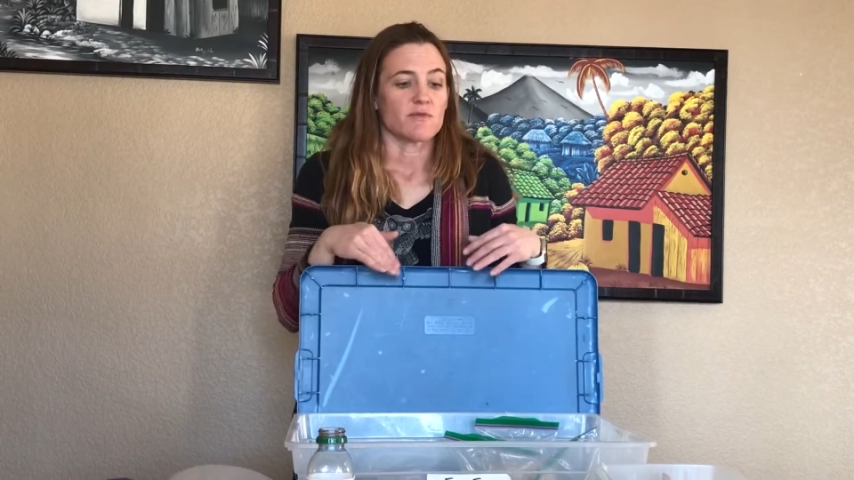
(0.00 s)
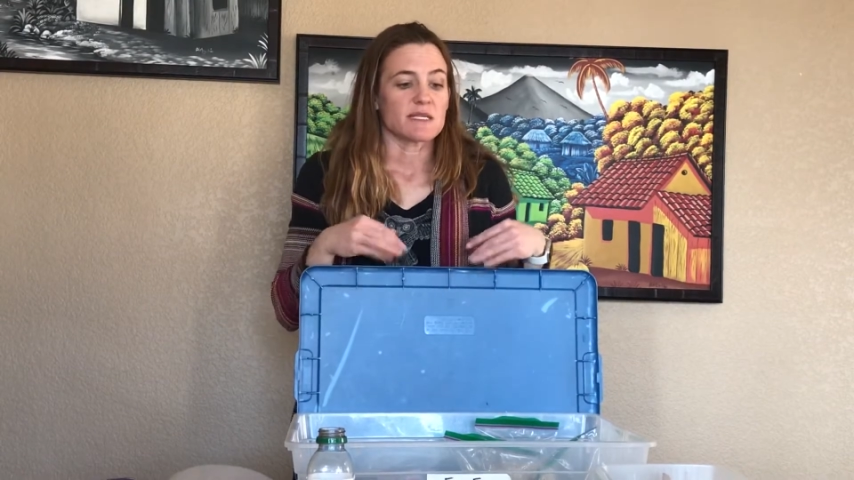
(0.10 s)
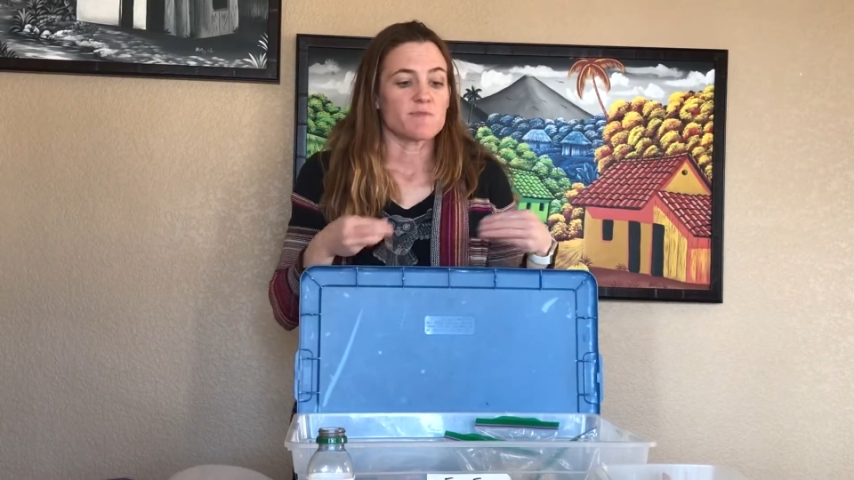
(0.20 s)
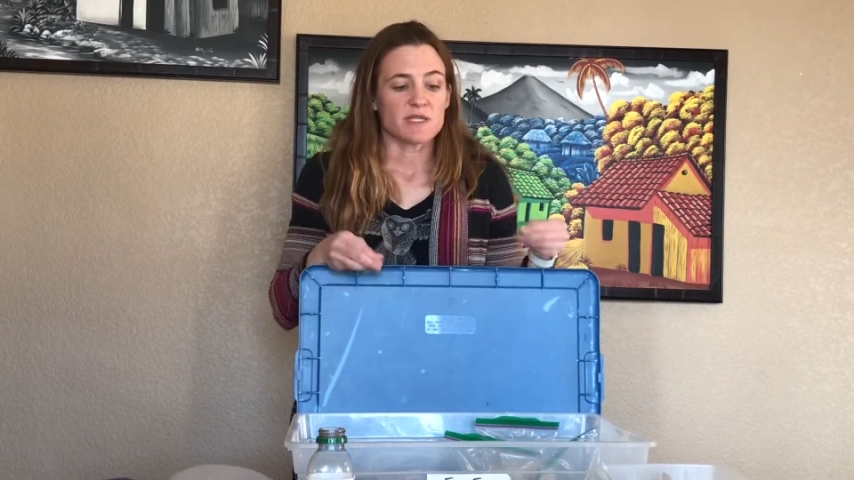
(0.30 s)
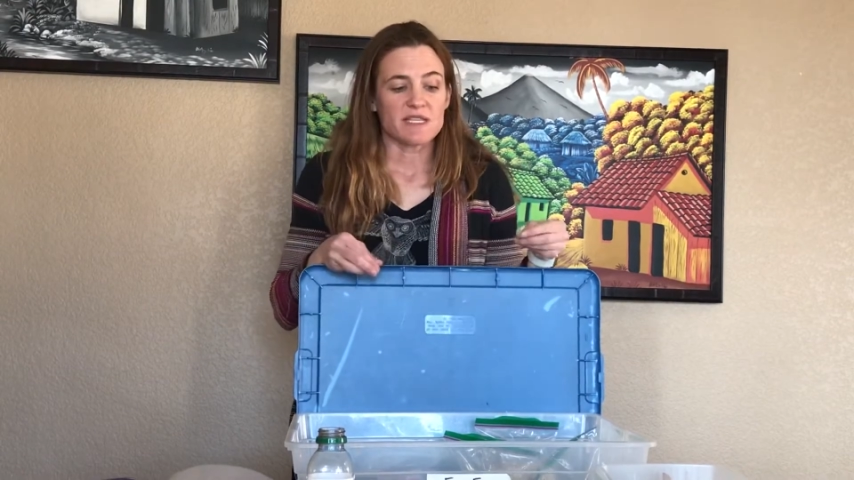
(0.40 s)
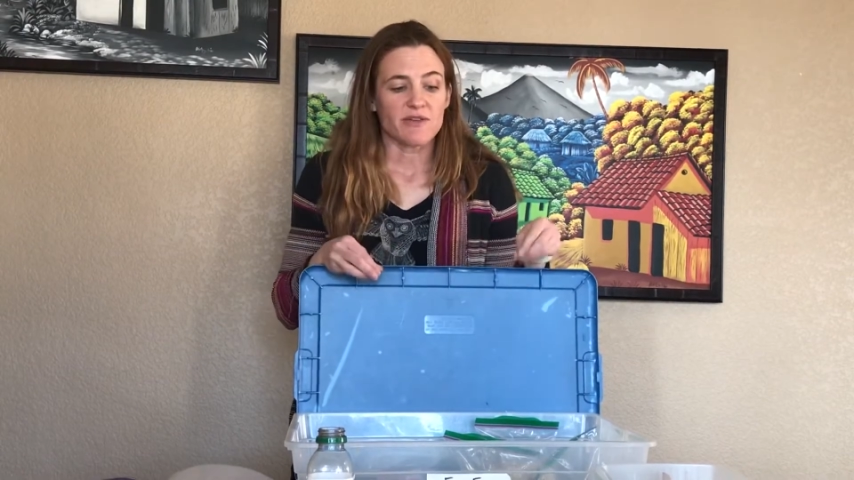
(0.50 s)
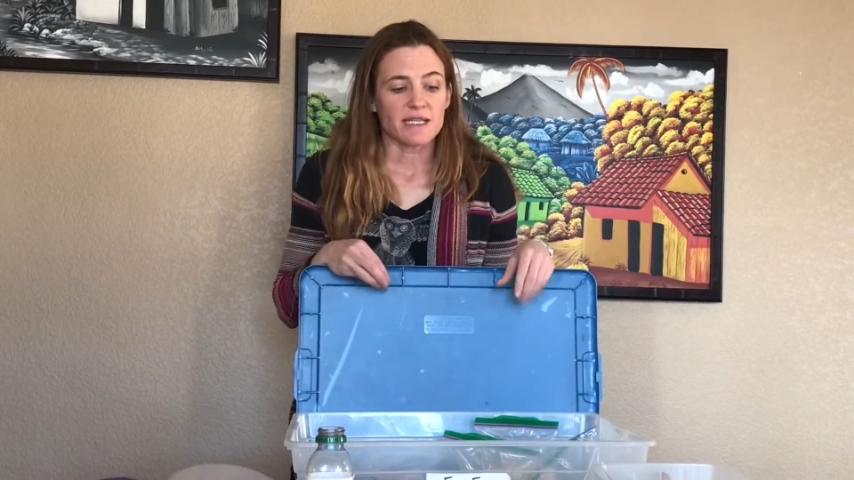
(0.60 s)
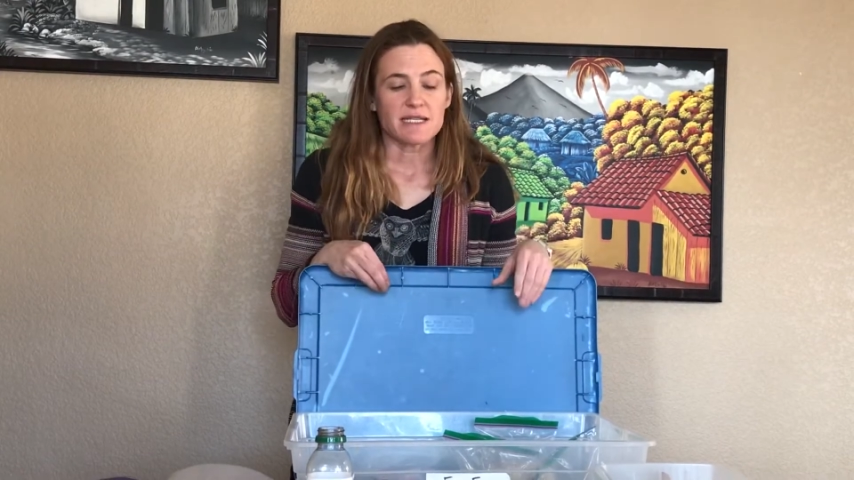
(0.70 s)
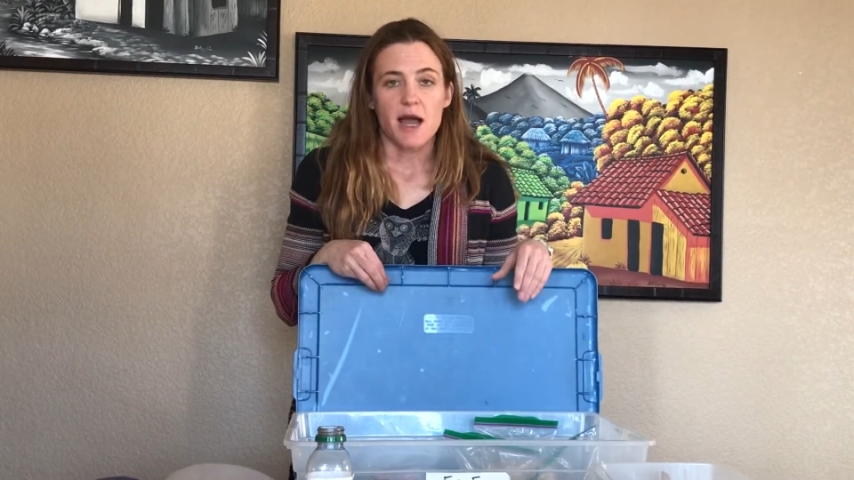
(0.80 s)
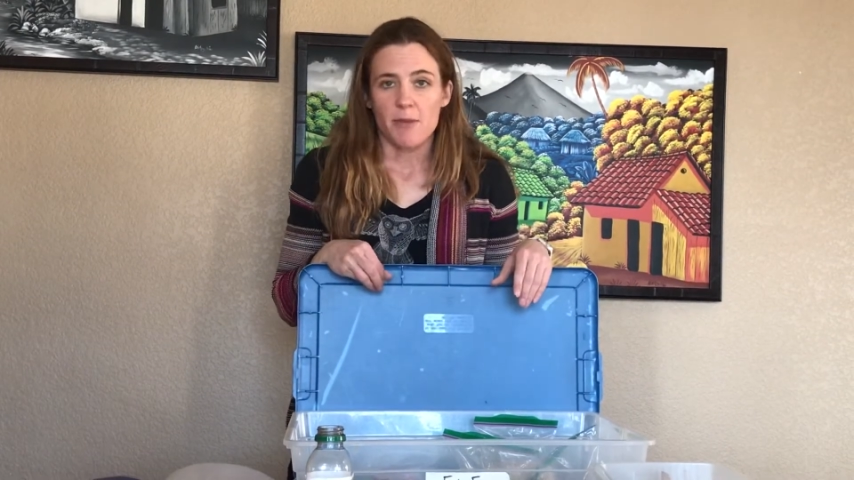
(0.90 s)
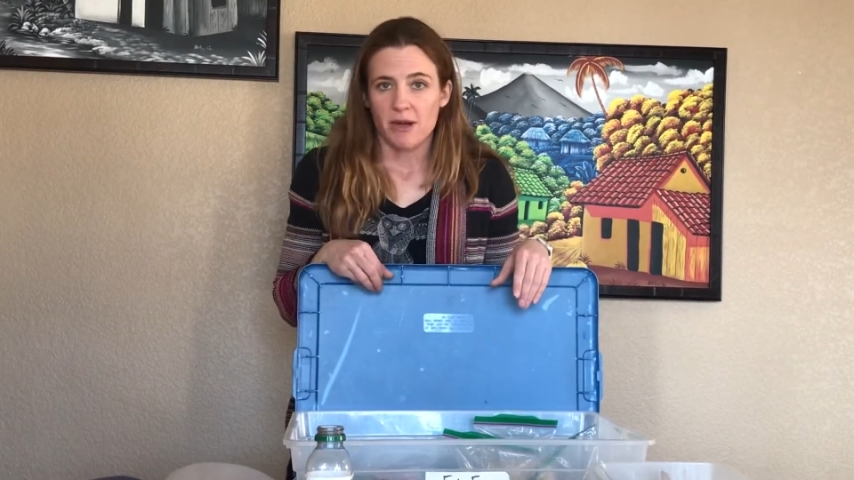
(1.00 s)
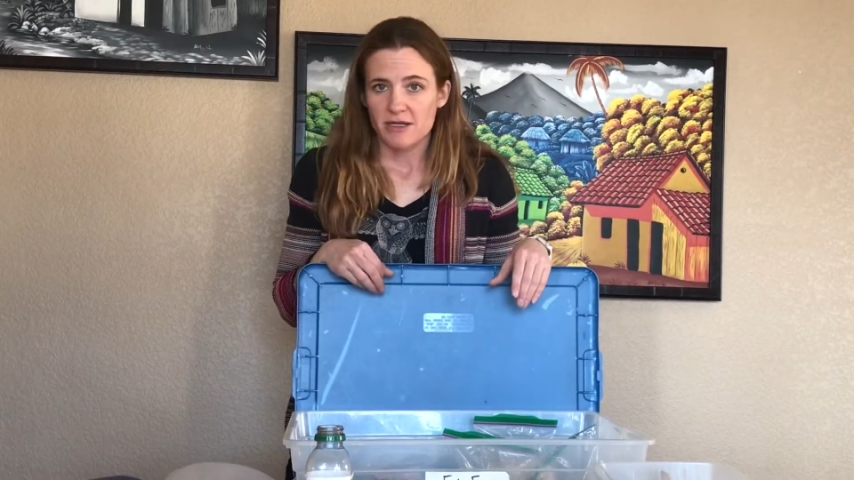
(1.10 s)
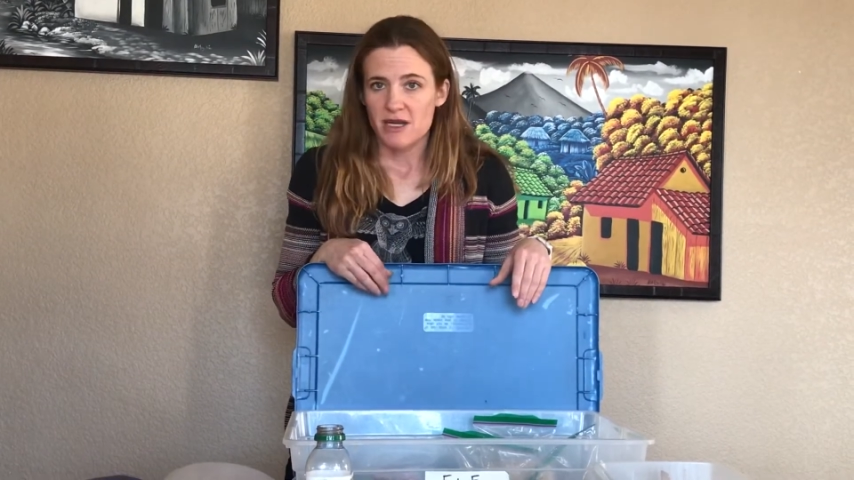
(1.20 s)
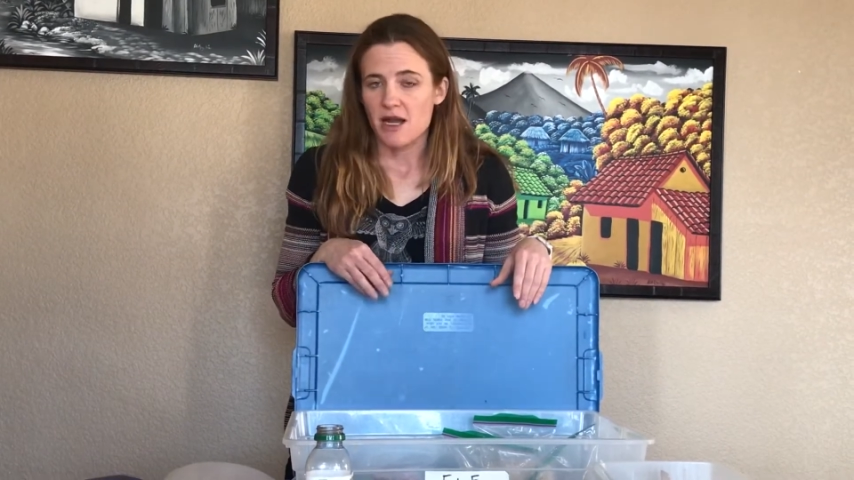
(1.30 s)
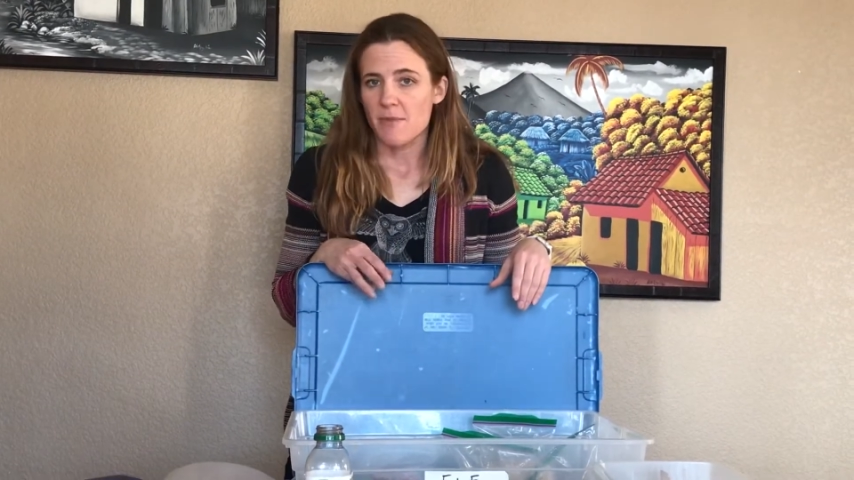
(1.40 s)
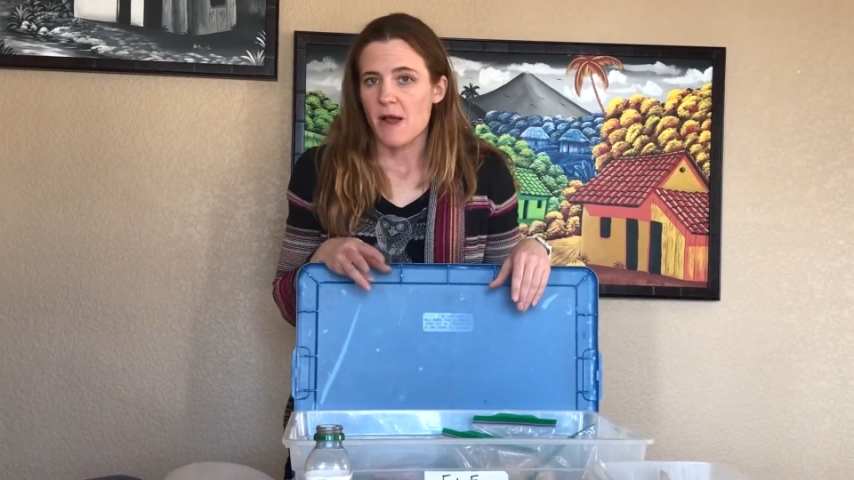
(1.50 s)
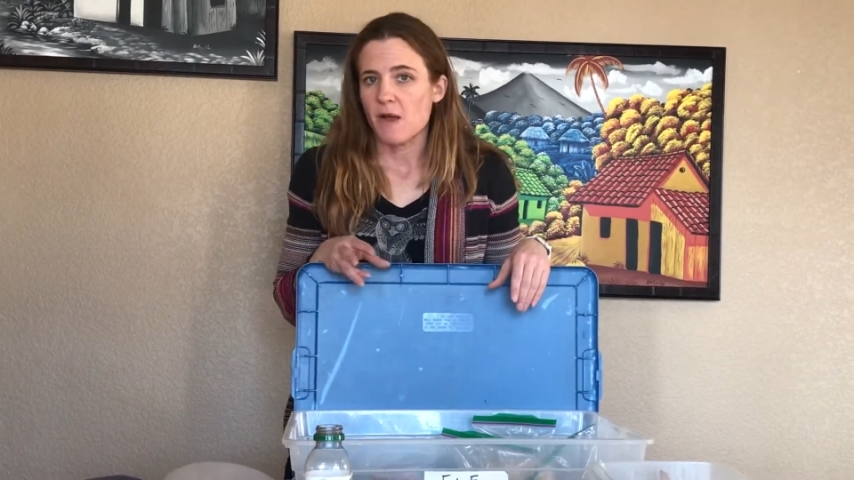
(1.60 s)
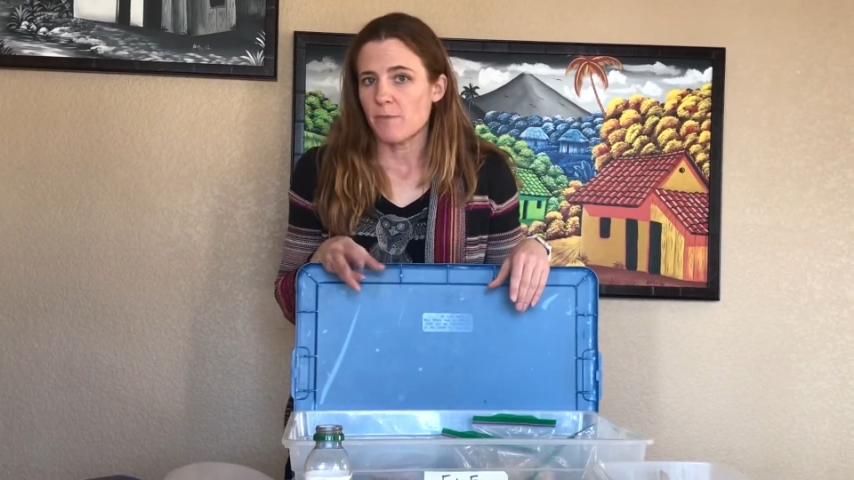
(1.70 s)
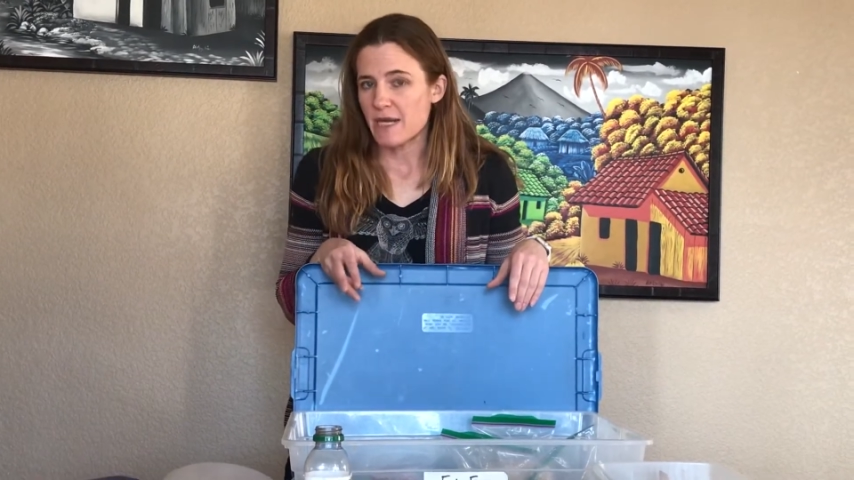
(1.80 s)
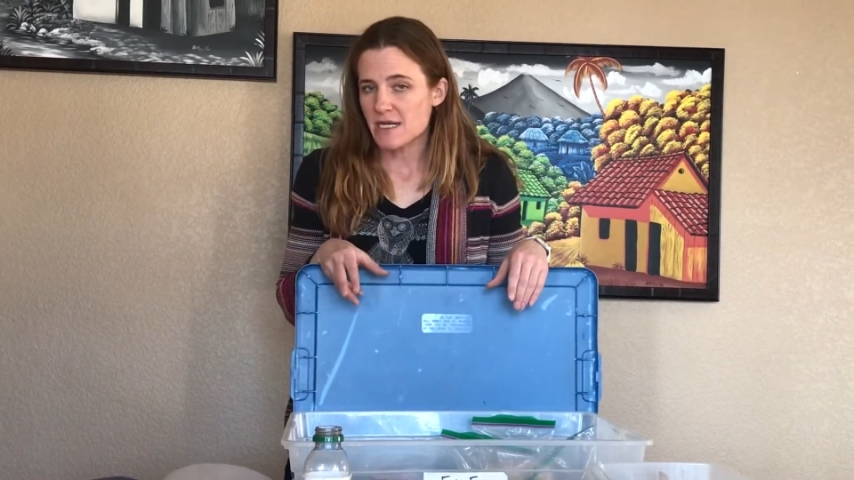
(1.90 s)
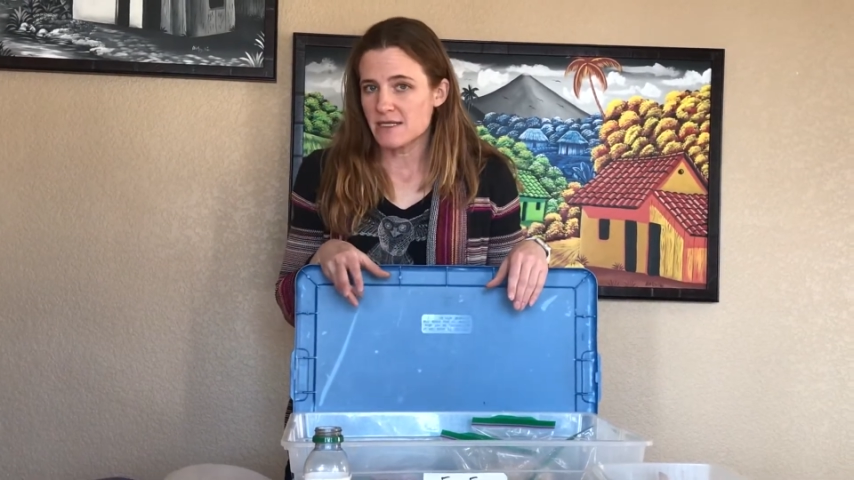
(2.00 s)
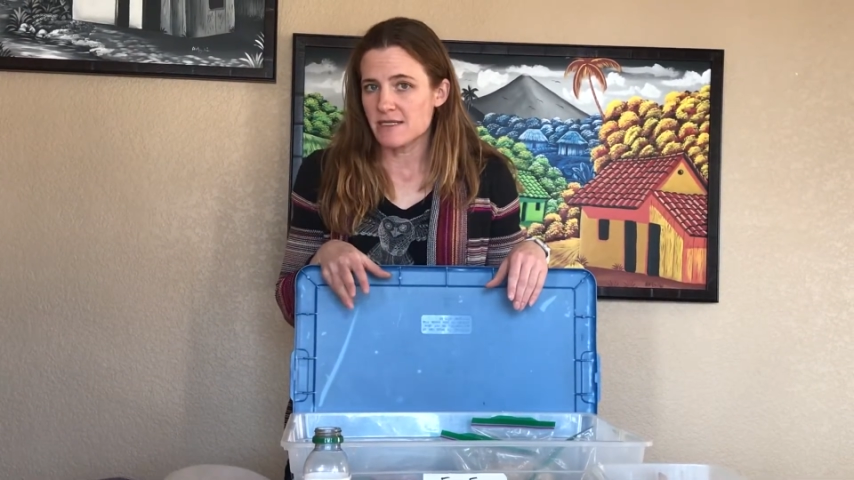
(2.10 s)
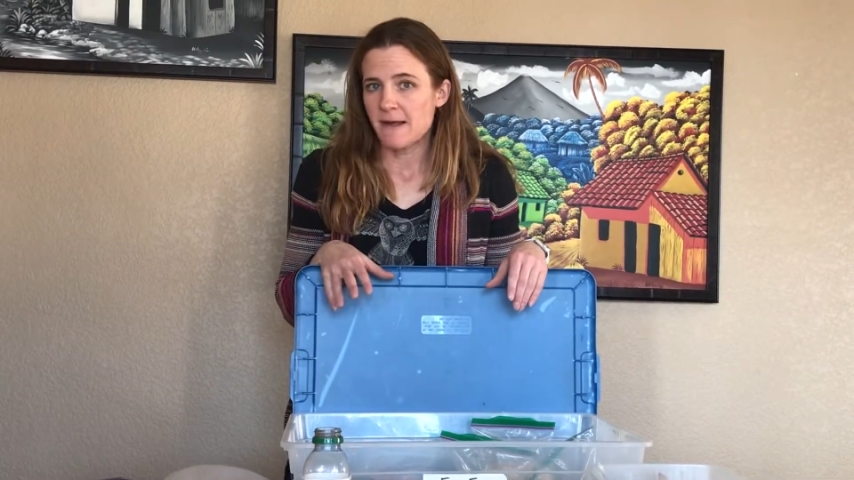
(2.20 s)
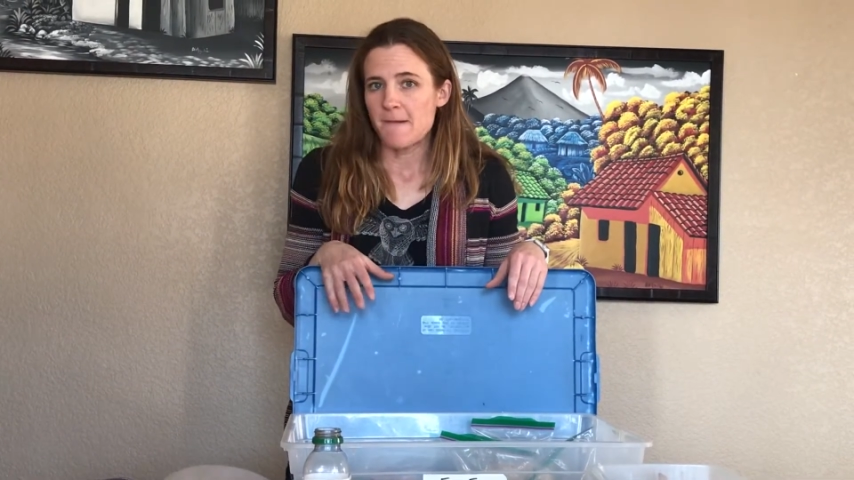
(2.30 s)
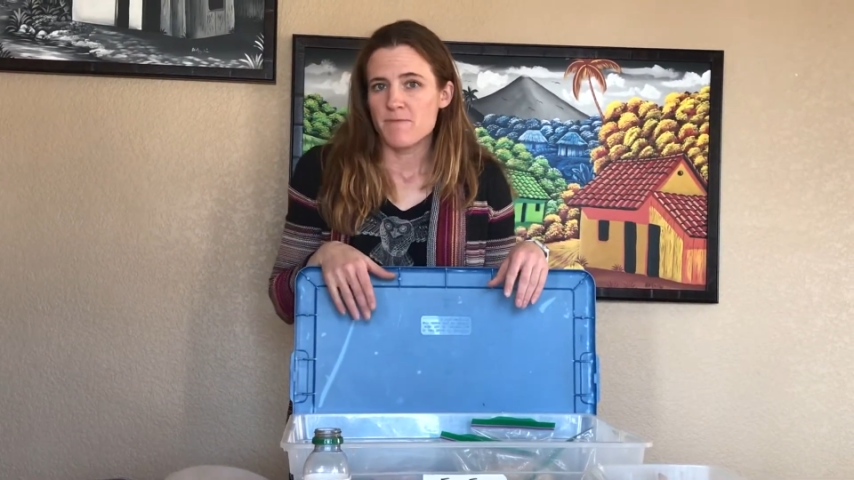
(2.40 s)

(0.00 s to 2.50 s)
specifically talk about beaks